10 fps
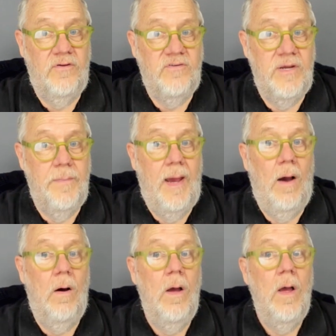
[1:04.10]
at
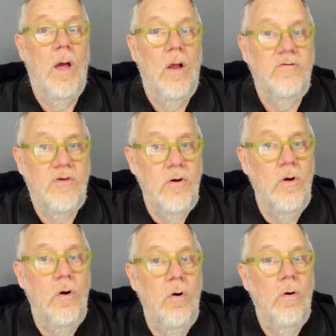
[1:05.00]
Gmail
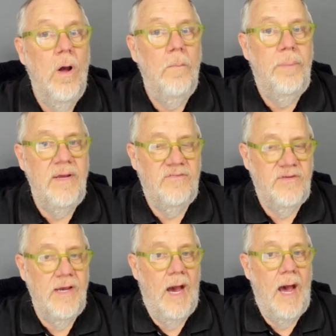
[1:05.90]
to
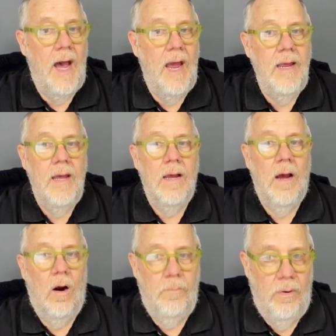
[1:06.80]
BCI
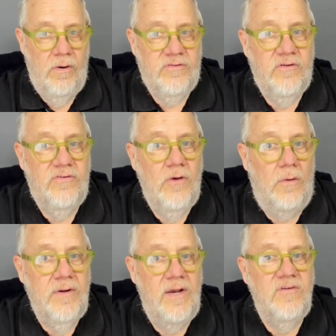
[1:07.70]
or Burriss
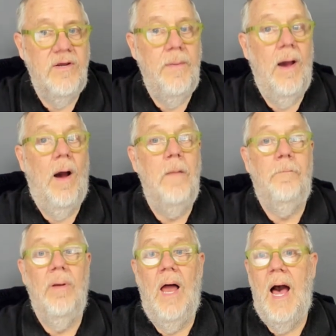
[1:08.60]
Consulting at Gmail
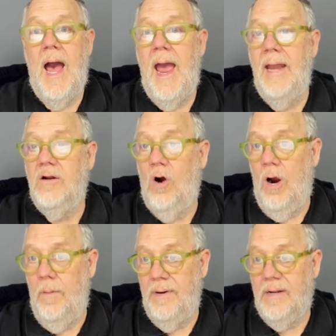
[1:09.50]
and blind
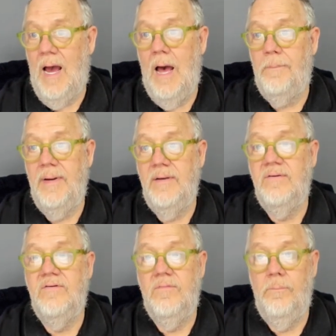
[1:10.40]
carbon
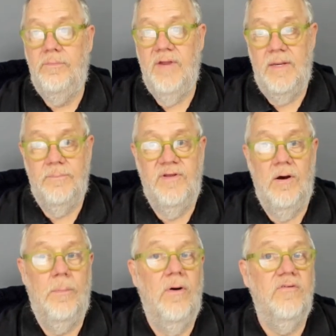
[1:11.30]
copied Teddy
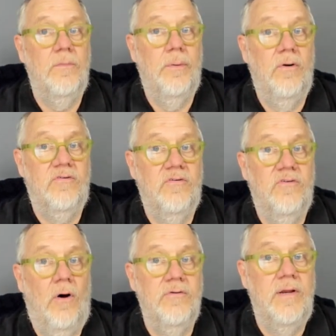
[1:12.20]
T.L. Burriss at Burriss
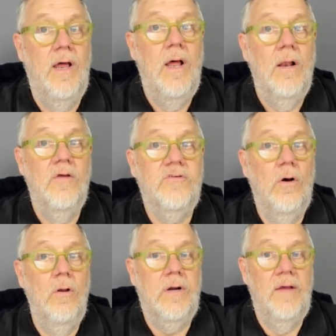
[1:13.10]
Consulting. Let's go
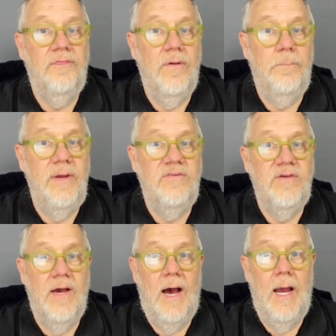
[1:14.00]
look at the
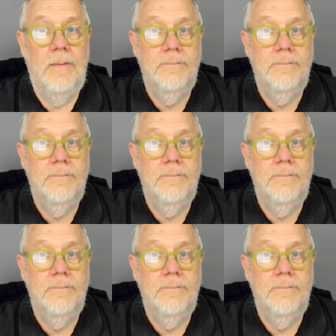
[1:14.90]
BCI.